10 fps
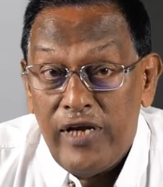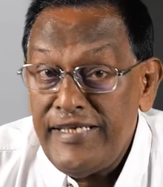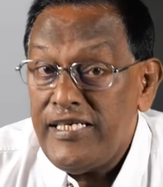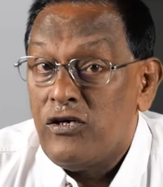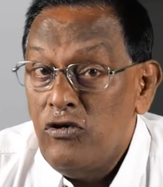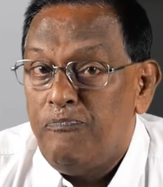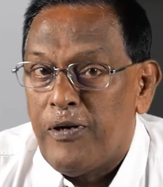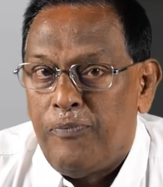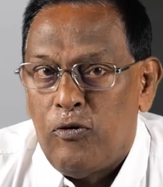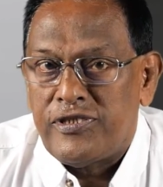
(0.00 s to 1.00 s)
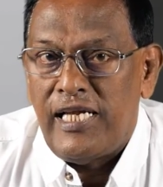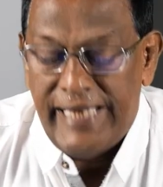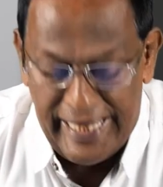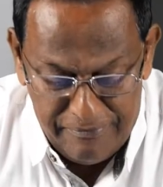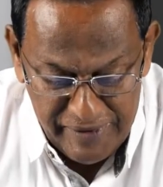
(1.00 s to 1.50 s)
a good proposal,
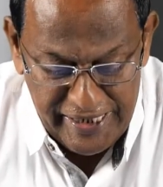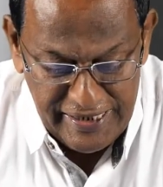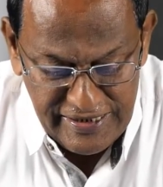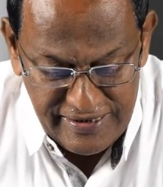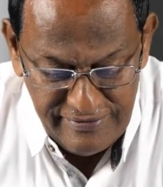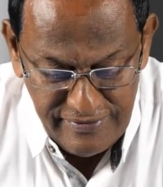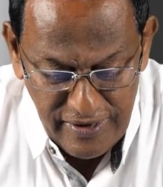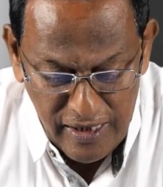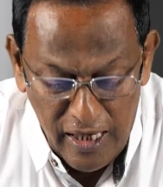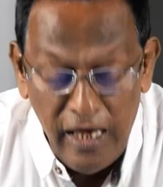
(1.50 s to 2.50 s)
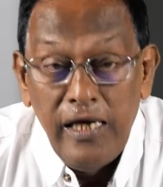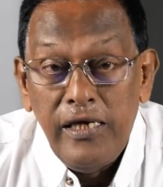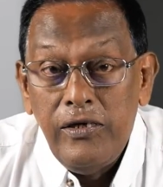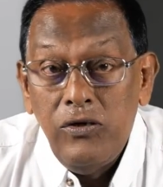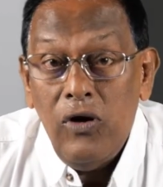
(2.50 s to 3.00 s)
that means
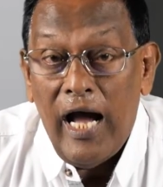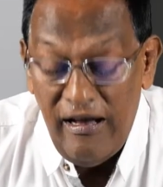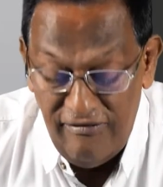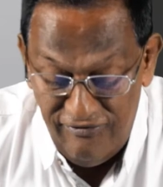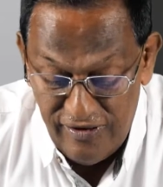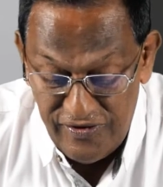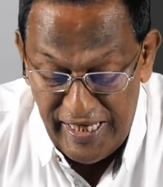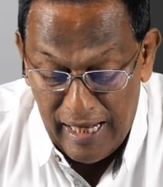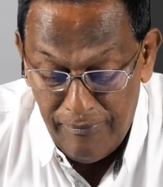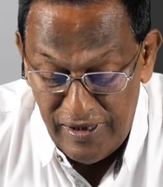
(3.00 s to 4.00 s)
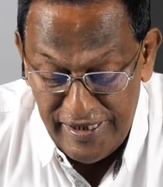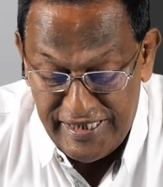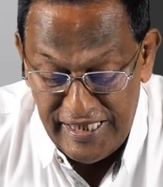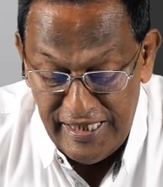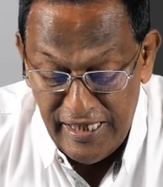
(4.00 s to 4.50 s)
you have the
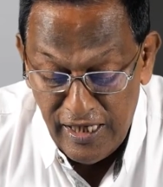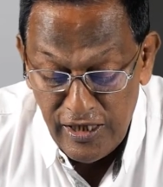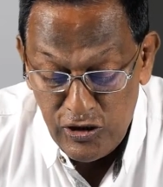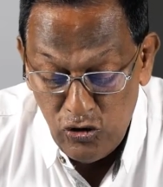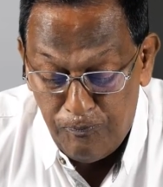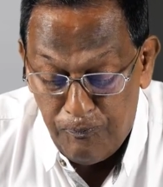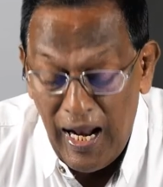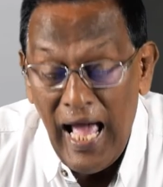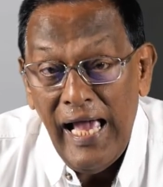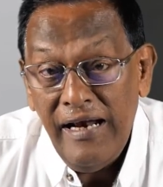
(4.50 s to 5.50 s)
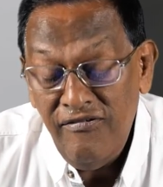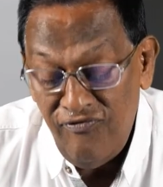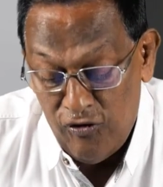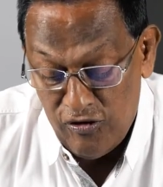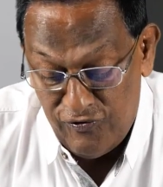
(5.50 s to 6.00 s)
ability to plan
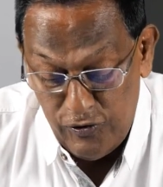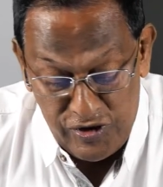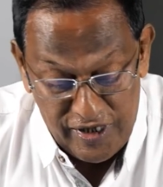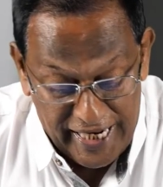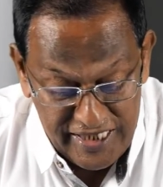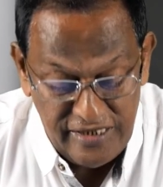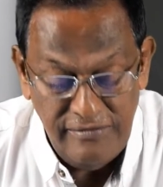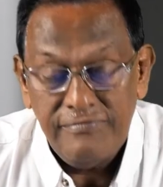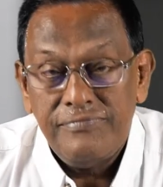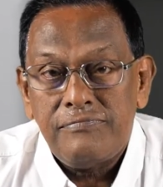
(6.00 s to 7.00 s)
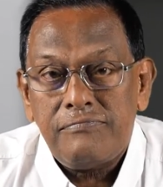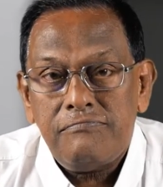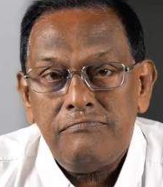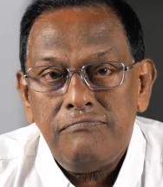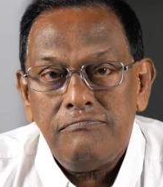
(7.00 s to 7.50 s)
for future action,
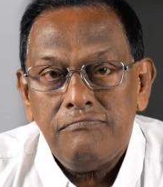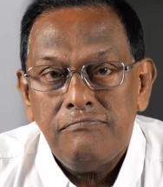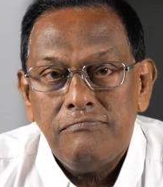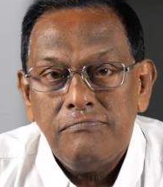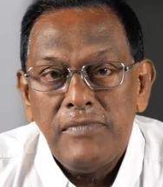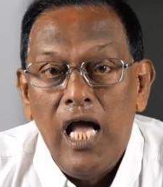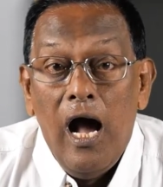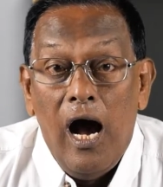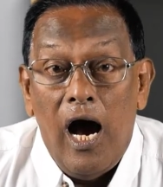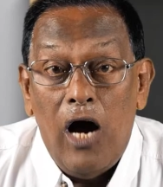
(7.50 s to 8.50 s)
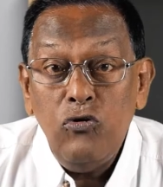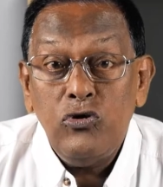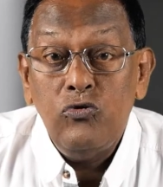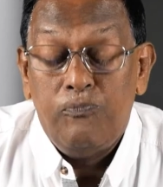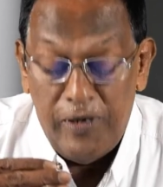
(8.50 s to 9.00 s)
how
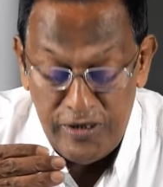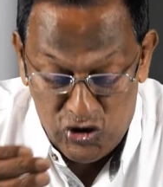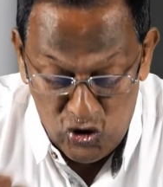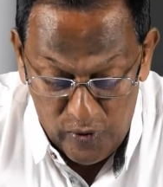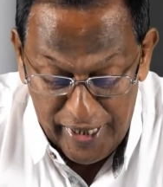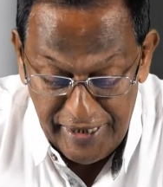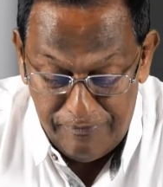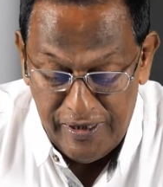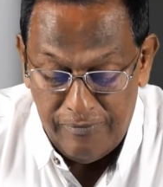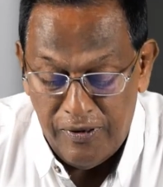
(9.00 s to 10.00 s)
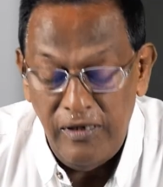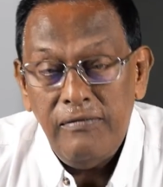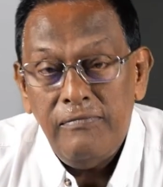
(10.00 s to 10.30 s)
to persuade people,